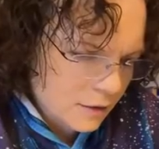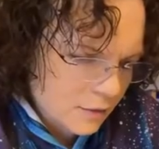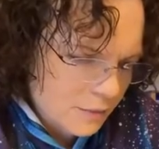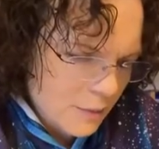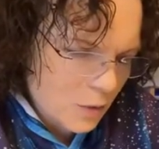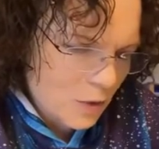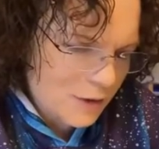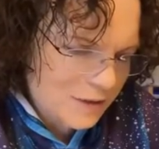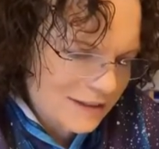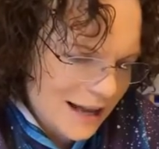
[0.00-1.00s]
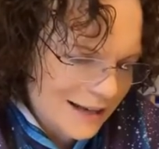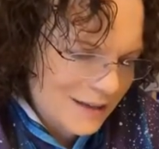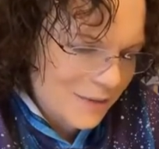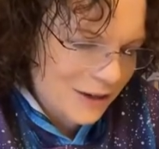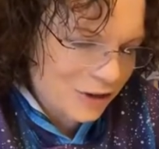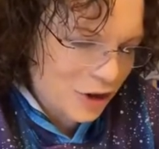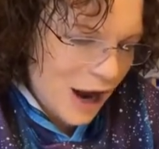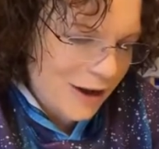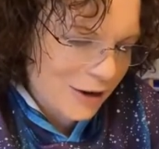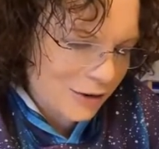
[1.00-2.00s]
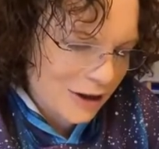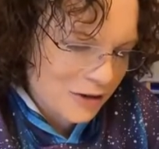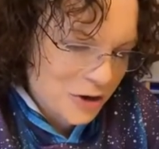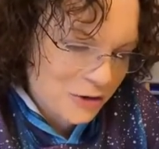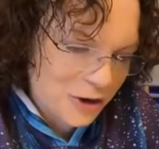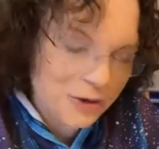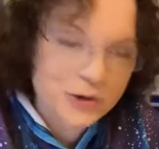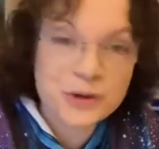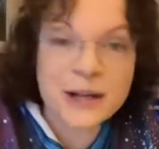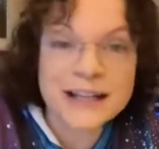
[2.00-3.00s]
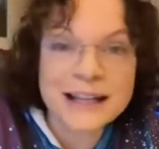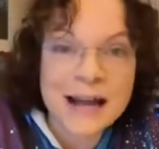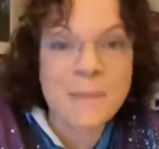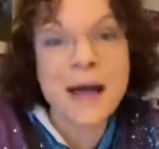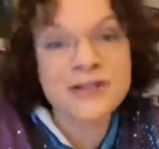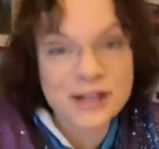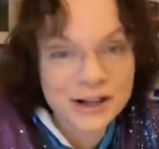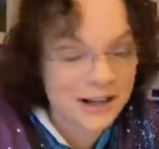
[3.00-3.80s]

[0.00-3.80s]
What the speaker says: if you created imaginary stories with your siblings or